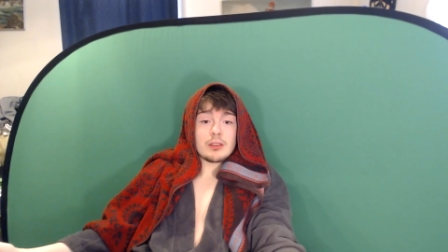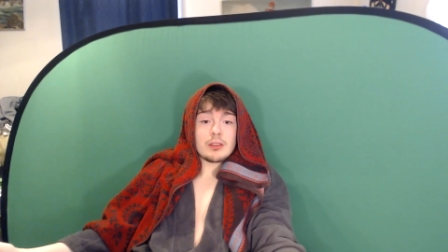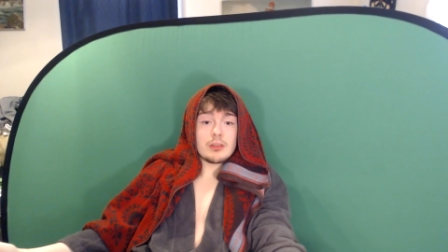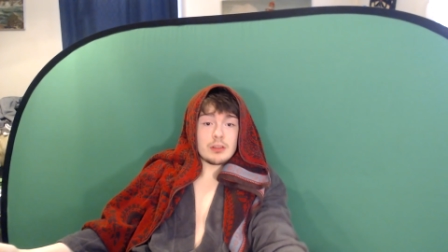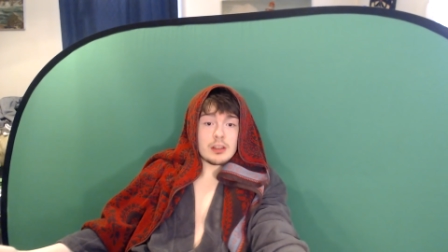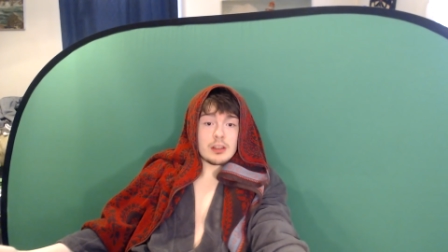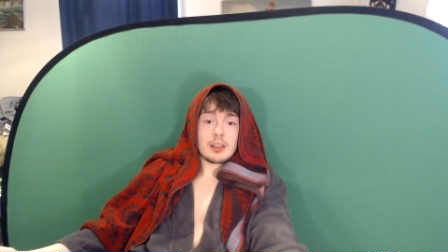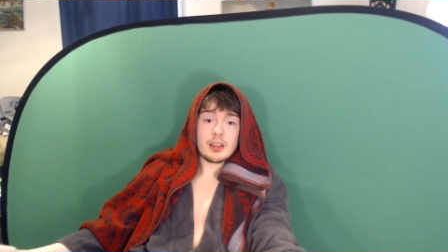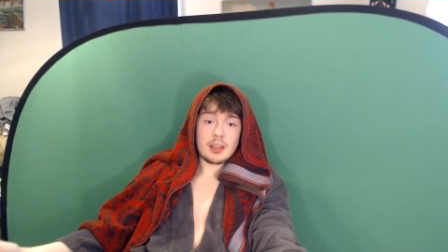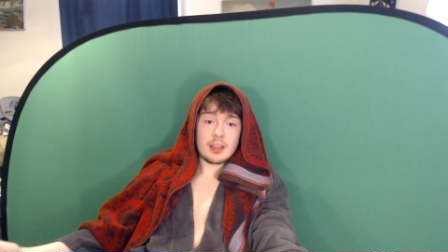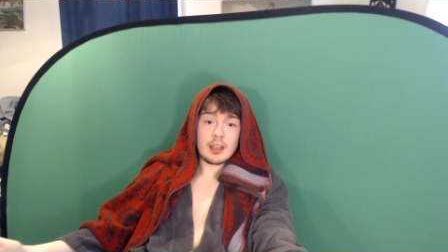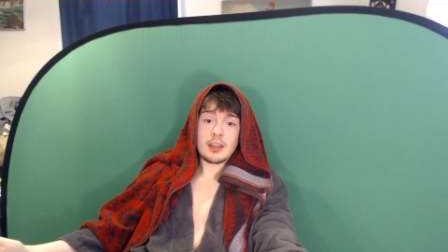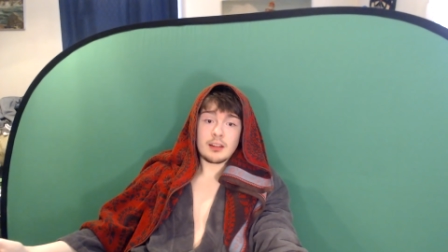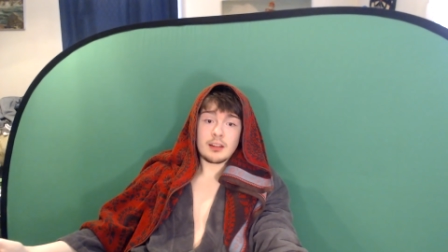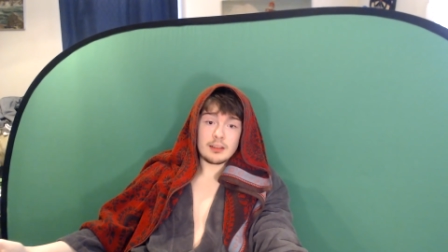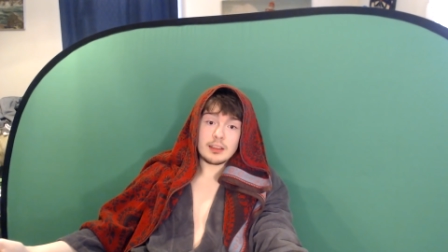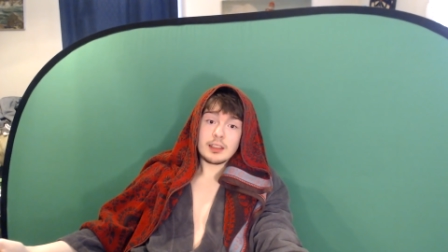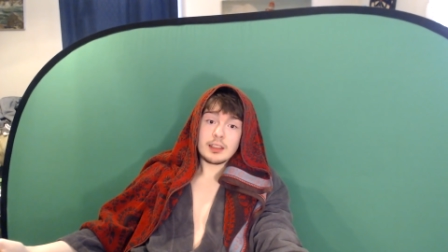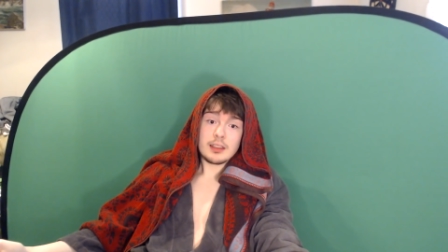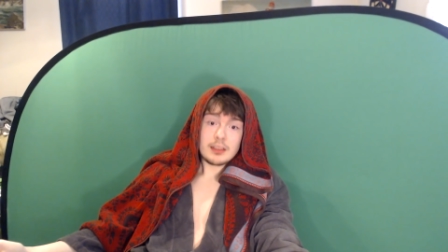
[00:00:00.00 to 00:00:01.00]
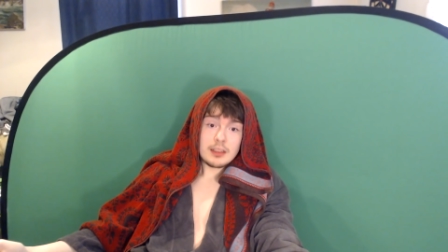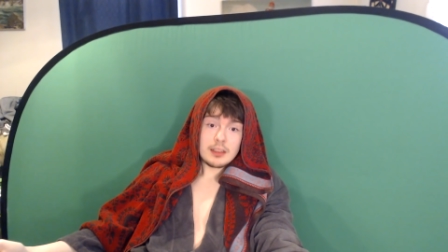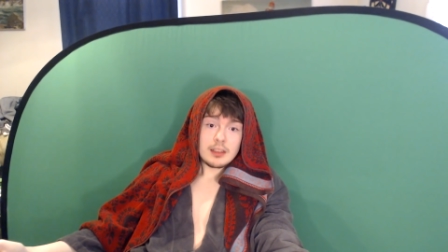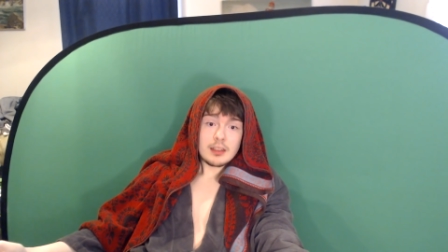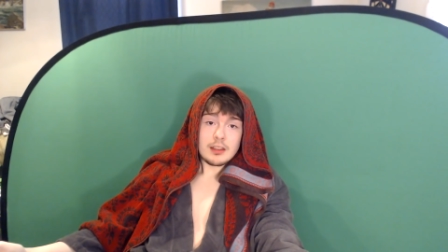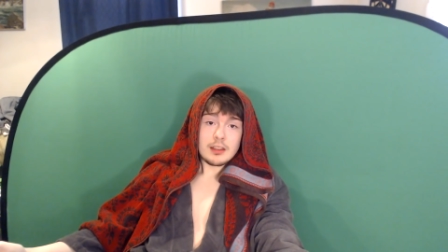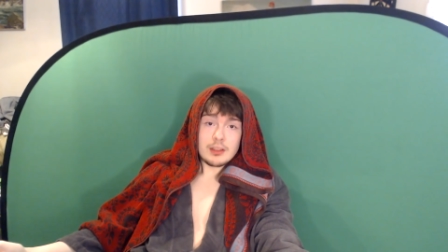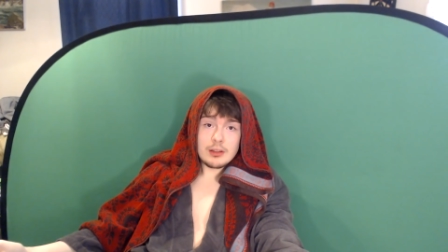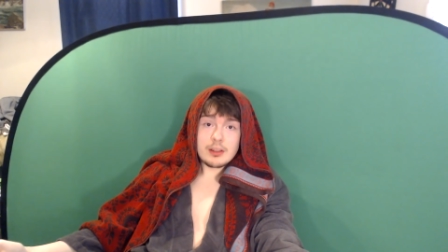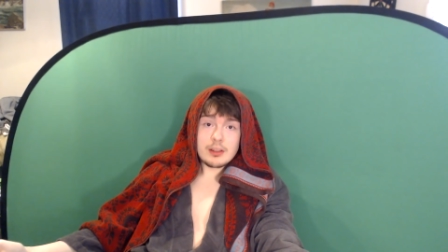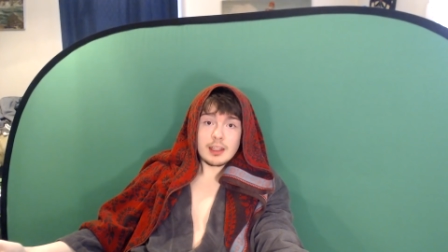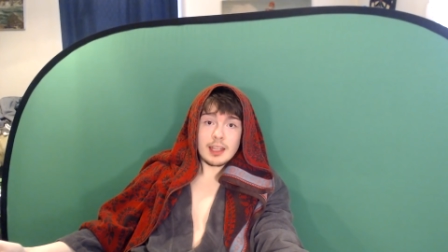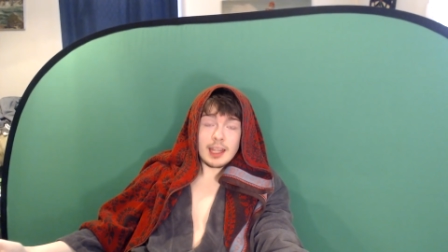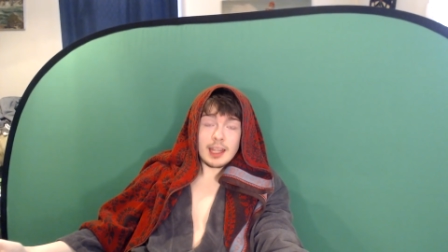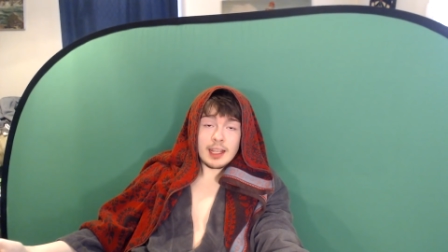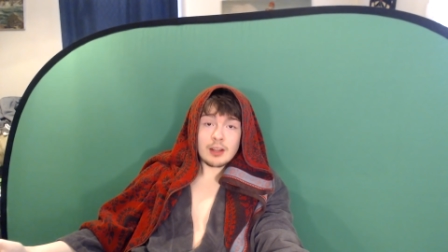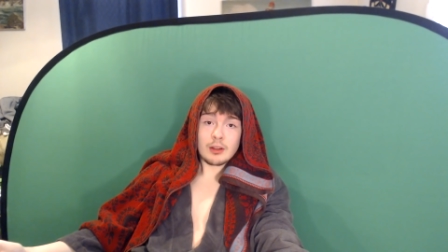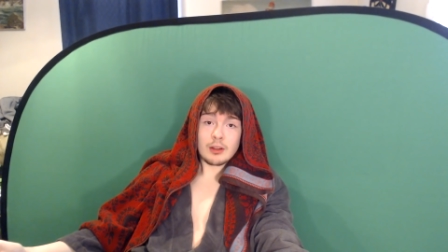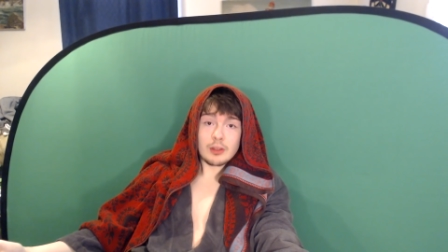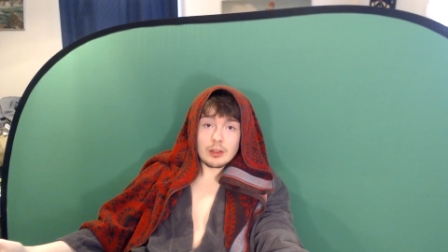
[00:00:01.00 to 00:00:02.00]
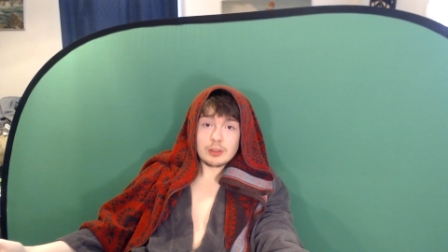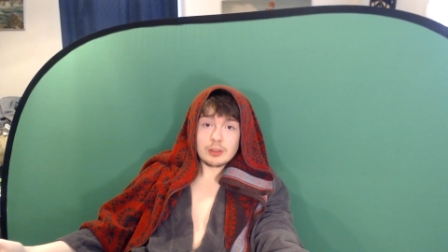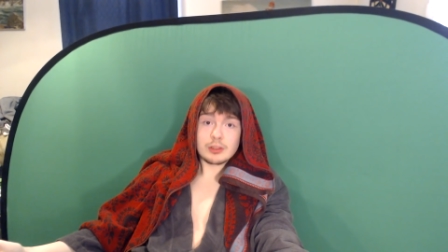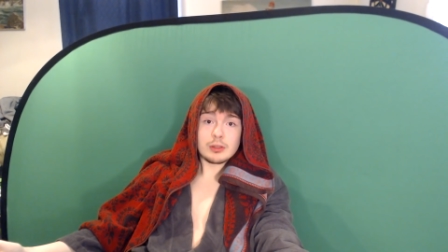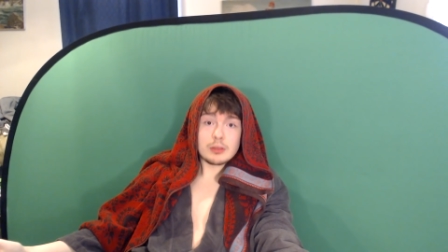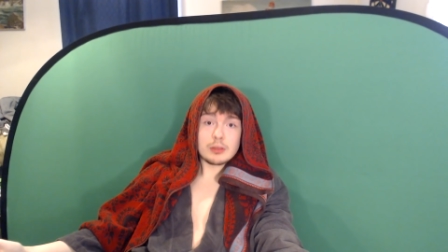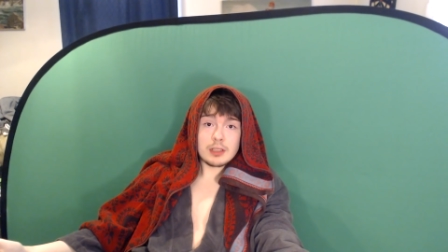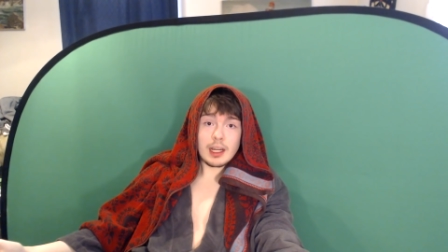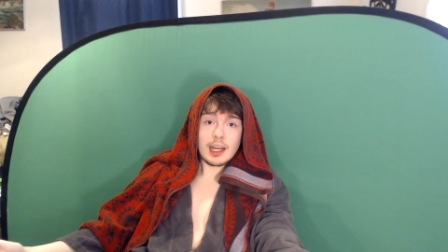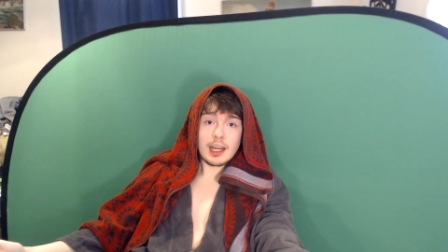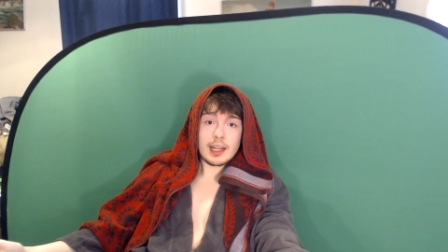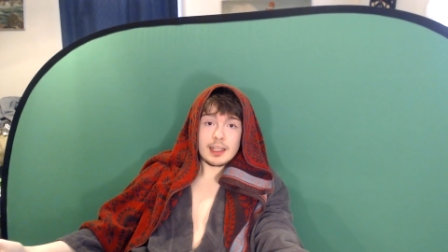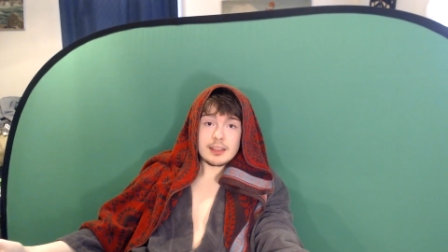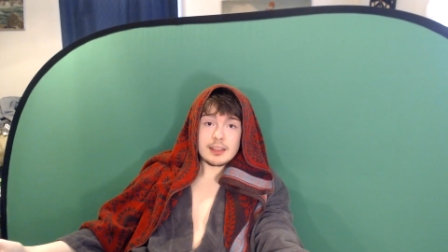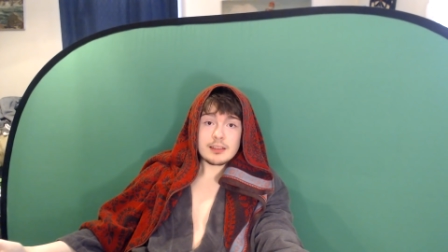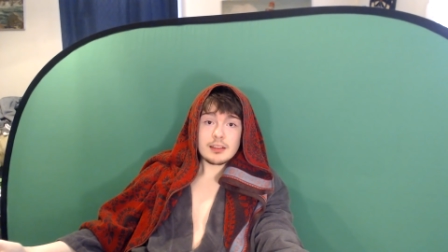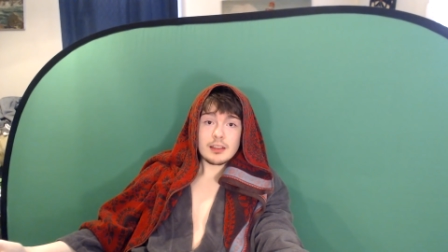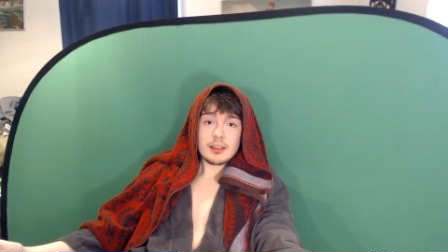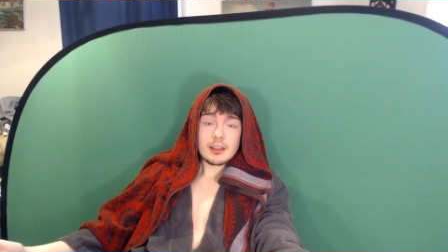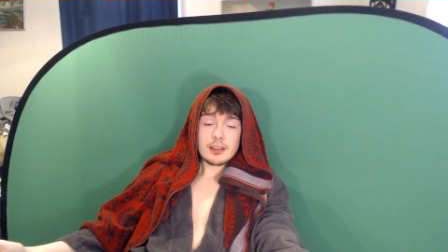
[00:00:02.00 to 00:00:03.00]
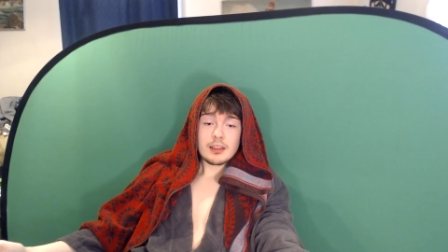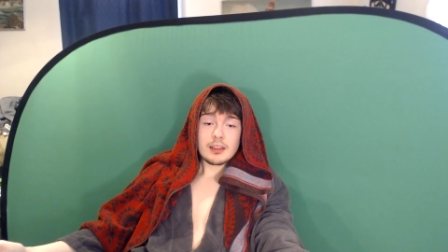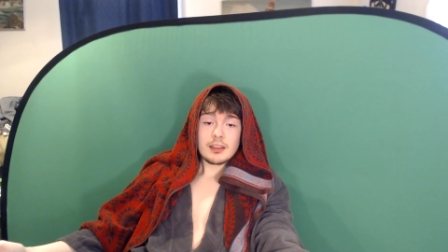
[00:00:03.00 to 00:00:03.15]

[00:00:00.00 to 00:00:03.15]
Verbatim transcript: you can handle it. You can handle those two guys,